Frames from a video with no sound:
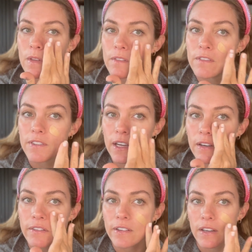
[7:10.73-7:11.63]

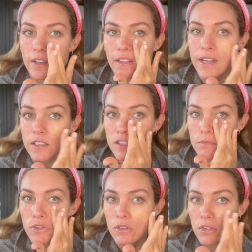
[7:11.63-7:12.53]
Very, very like
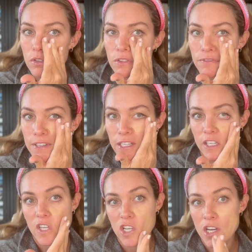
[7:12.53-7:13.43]
smooth
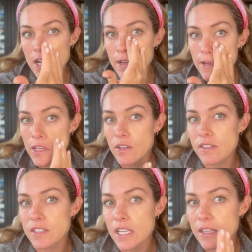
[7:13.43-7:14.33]
finish. You can
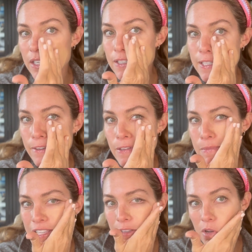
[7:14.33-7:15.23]
see that it's giving
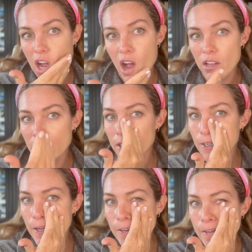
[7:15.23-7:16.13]
me some color,
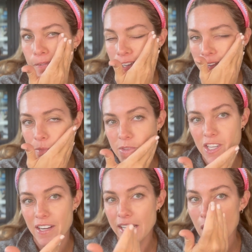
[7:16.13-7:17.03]

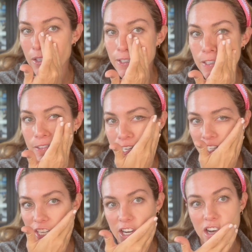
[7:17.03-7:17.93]
color
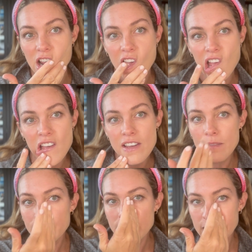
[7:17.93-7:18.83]
correction.
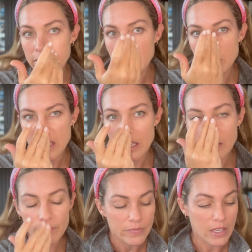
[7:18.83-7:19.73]
It's giving
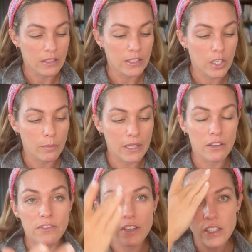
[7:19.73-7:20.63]
me a little bit
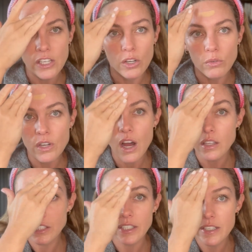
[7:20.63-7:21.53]
of,
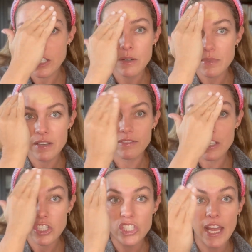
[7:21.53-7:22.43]
color in terms of the
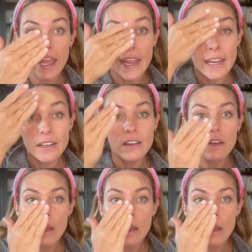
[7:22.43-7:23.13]
shade,